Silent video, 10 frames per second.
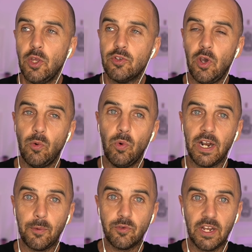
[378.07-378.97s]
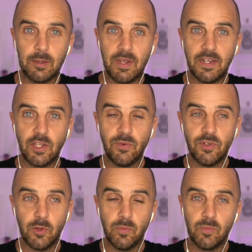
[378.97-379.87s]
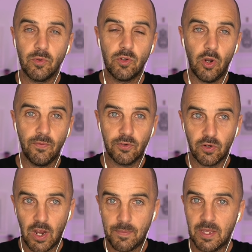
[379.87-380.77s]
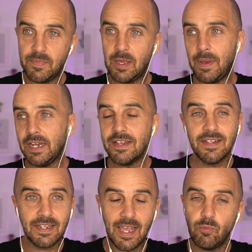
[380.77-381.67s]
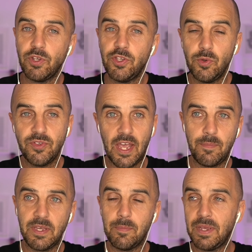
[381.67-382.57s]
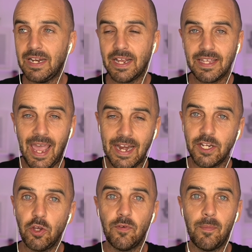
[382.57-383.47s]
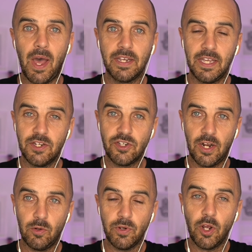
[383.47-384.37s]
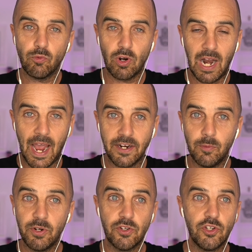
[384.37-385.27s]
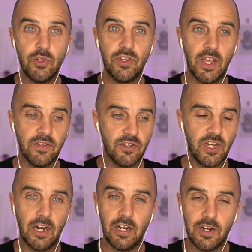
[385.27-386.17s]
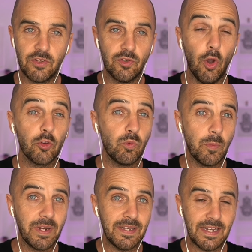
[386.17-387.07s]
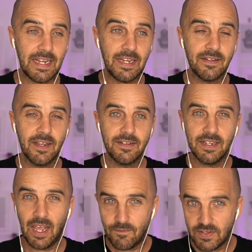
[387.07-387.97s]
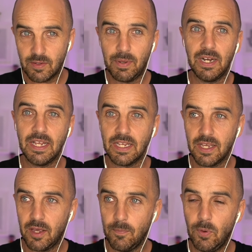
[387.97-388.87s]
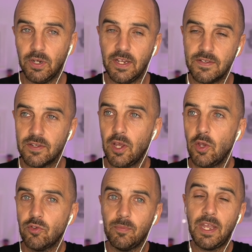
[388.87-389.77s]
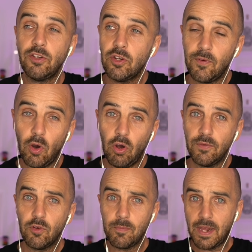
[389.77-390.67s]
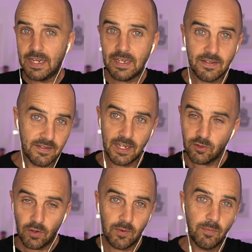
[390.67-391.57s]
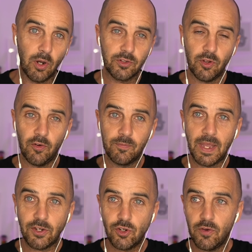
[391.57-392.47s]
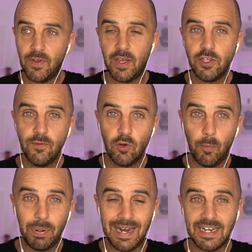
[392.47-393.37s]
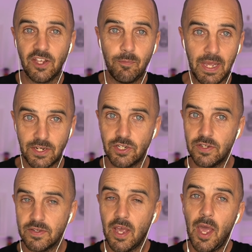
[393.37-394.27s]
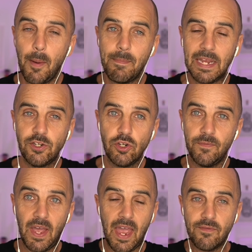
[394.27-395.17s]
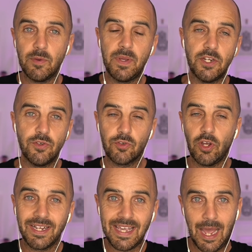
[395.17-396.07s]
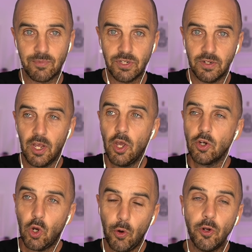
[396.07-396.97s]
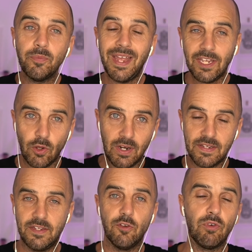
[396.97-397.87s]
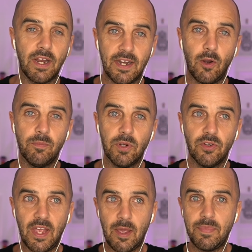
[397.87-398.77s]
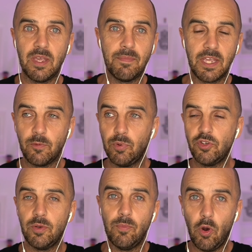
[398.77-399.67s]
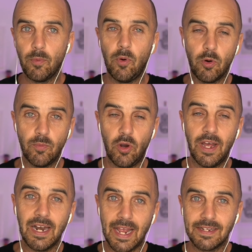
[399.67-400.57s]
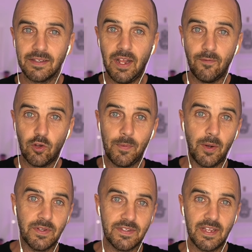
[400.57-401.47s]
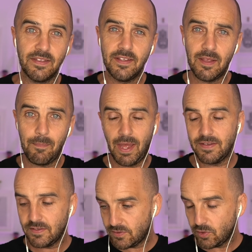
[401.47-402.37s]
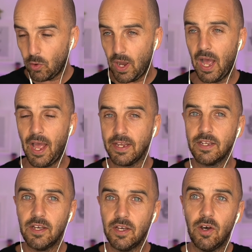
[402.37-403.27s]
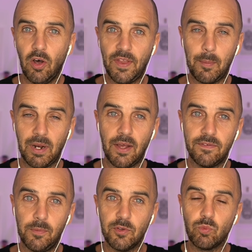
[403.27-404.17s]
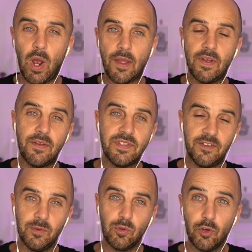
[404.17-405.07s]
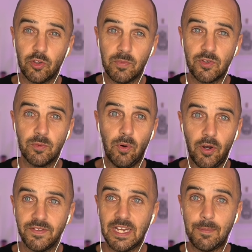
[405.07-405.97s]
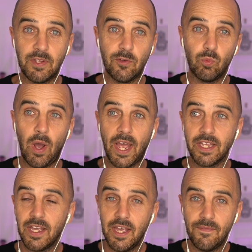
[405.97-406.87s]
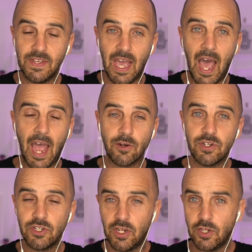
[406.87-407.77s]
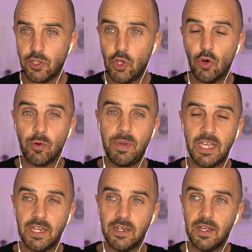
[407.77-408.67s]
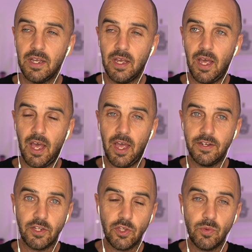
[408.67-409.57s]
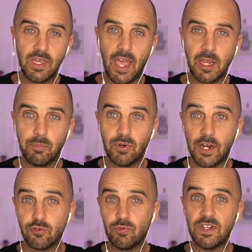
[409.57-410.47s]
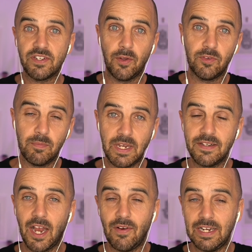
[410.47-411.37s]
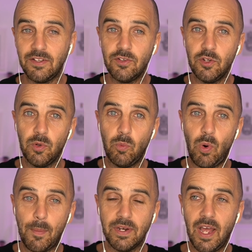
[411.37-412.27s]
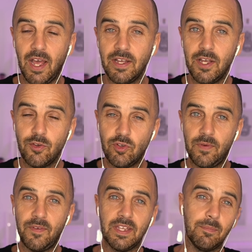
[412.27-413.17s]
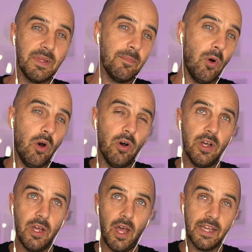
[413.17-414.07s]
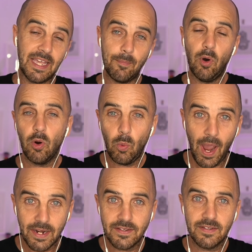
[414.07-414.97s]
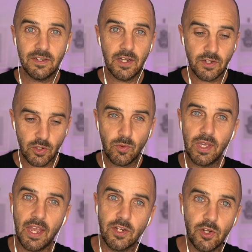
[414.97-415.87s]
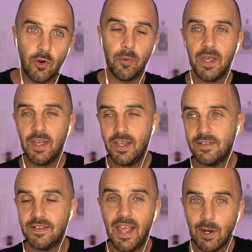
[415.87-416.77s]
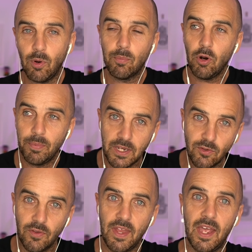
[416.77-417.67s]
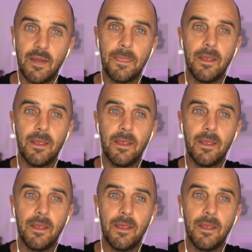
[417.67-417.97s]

So what I would recommend that you do, go through your Airbnb amenities. And again, we use Airbnb like any other marketing channel. We don't rely on them. We just use it as a channel and a source when we need to get visibility and bookings. So make sure that all of your amenities are ticked off and boxed off. Make sure that you've got plenty of pictures. Make sure that every picture has got a caption. Go and update your listings right now because Airbnb is pushing more and more and more. And like they've come out and said, the demand is so high on that platform. It's why they have set up customer support teams. It's why the Irish and the European and the UK branch reached out to me directly to do a webinar so that they can be more, get more awareness in the UK and Europe, is that they want properties on there.